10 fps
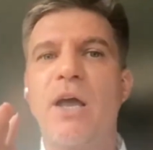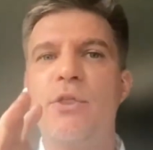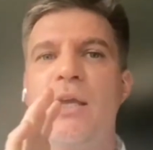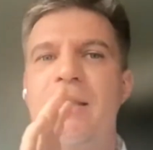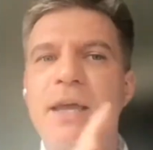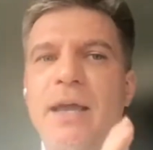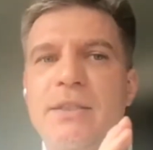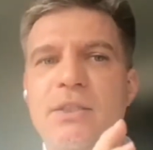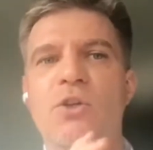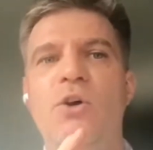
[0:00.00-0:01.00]
I think
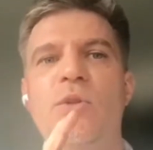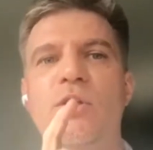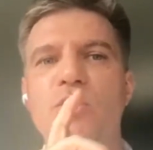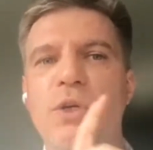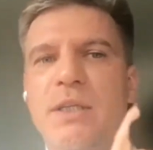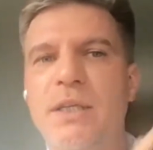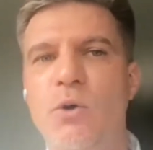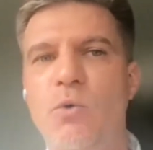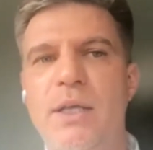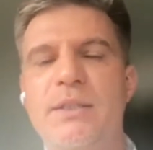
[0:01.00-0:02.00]
that's the journalists in
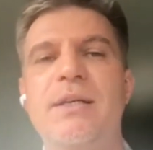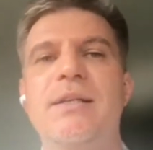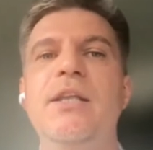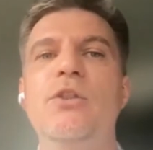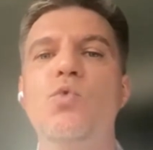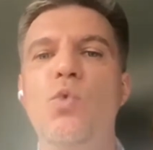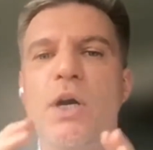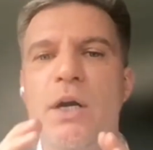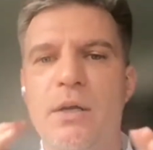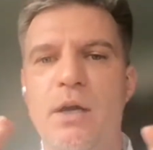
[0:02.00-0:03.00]
the West need to
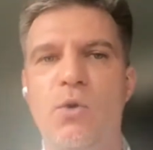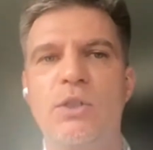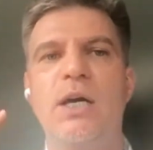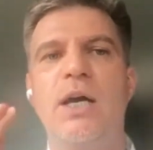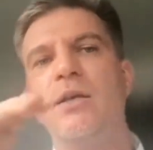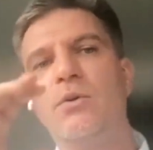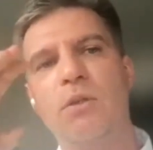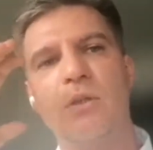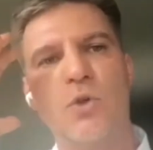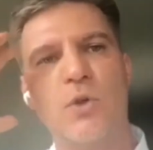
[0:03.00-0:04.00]
work alongside
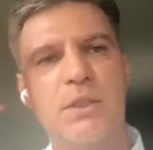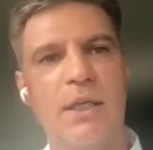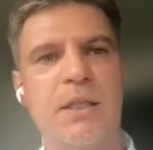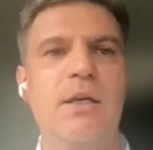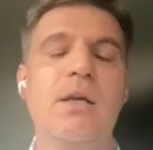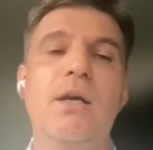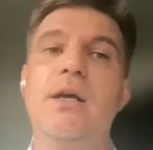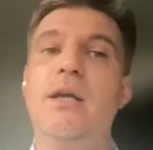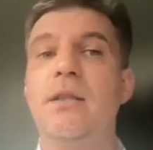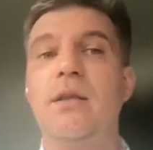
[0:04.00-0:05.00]
the journalists in the
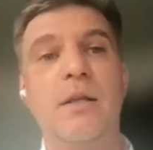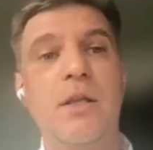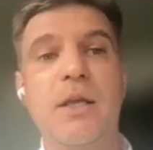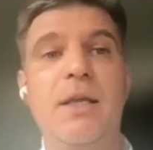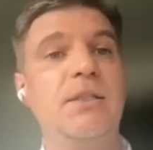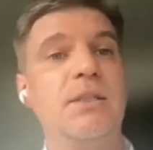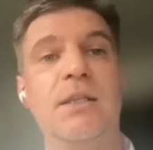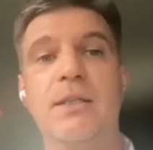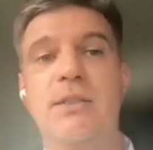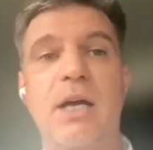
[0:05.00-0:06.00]
East, in
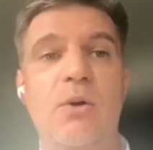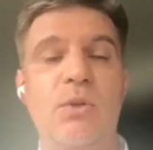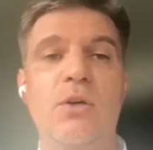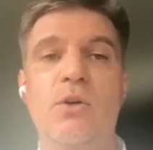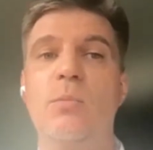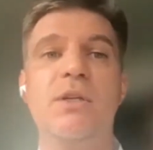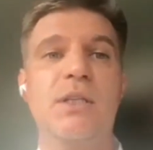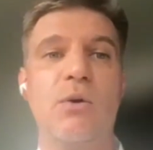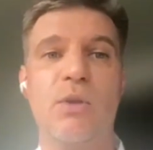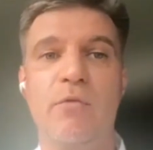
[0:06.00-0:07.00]
the South, in the global
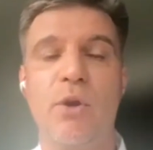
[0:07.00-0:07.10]
South,